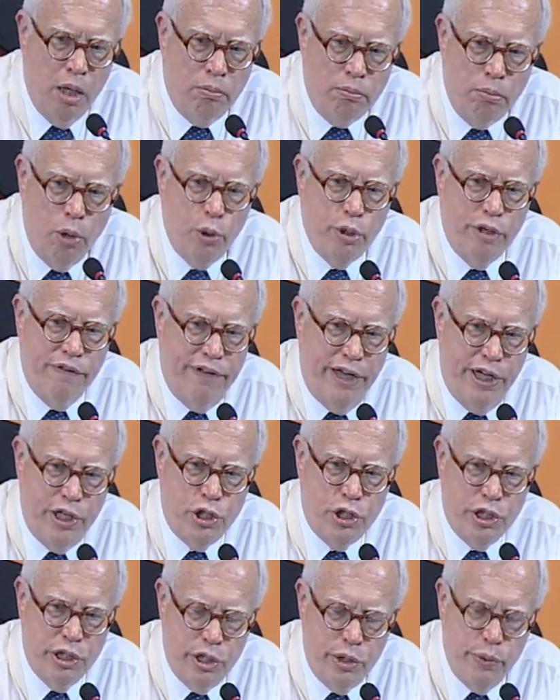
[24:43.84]

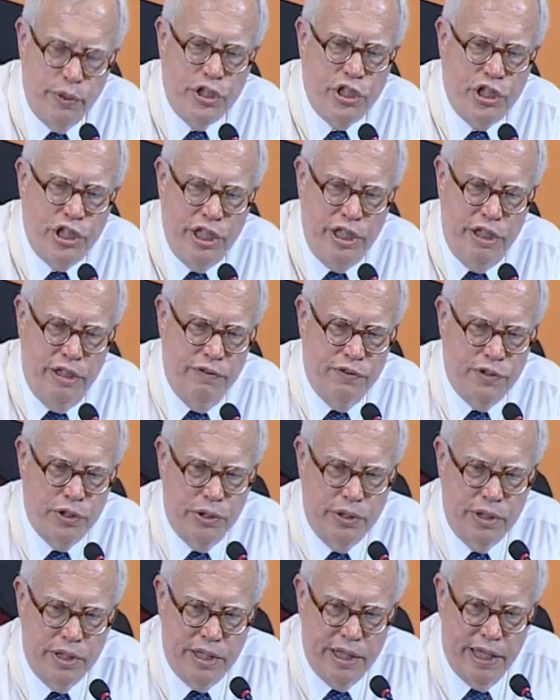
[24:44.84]
motivation to achieve
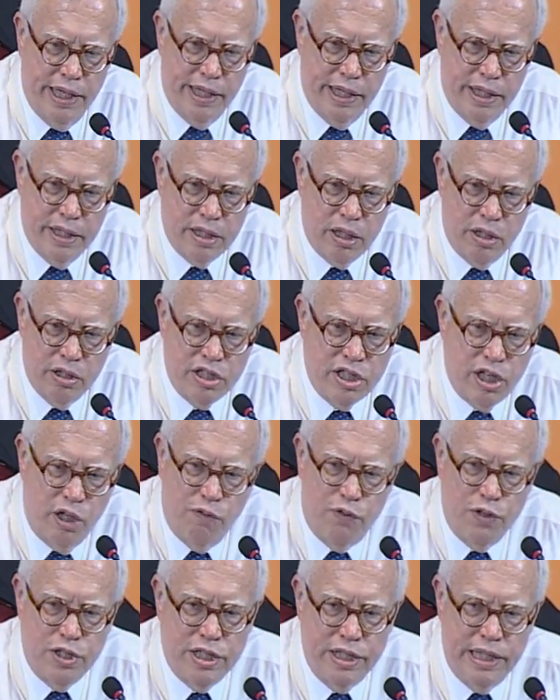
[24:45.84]
certain things, our
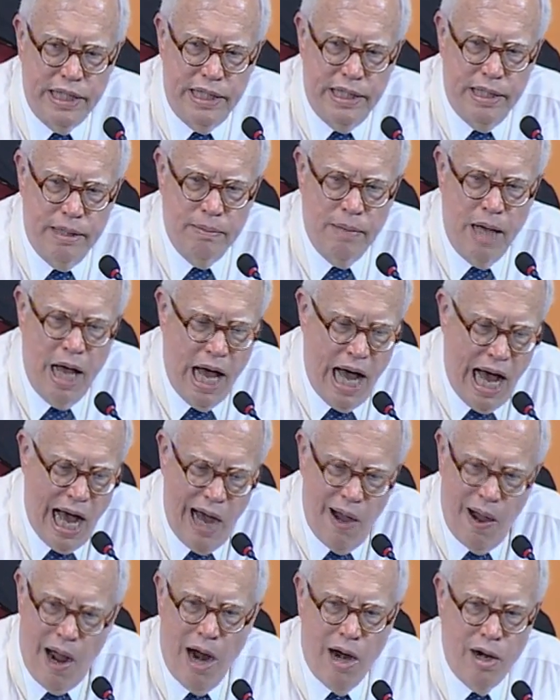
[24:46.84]
self-esteem,
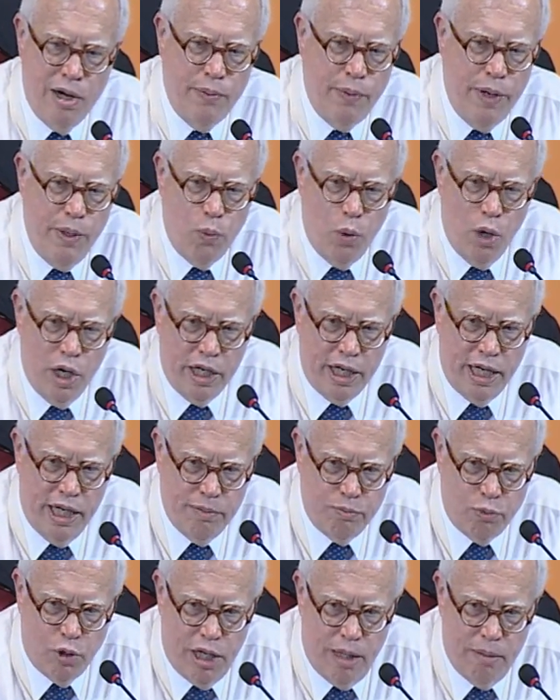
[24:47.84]
how hard we work
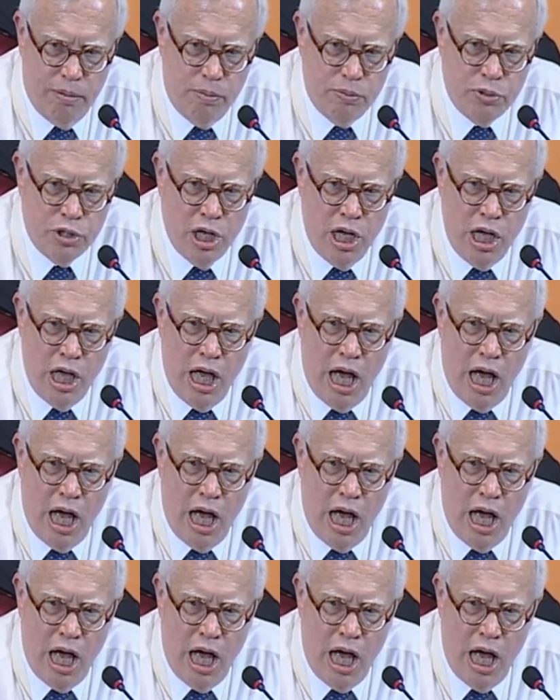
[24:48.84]
on problems,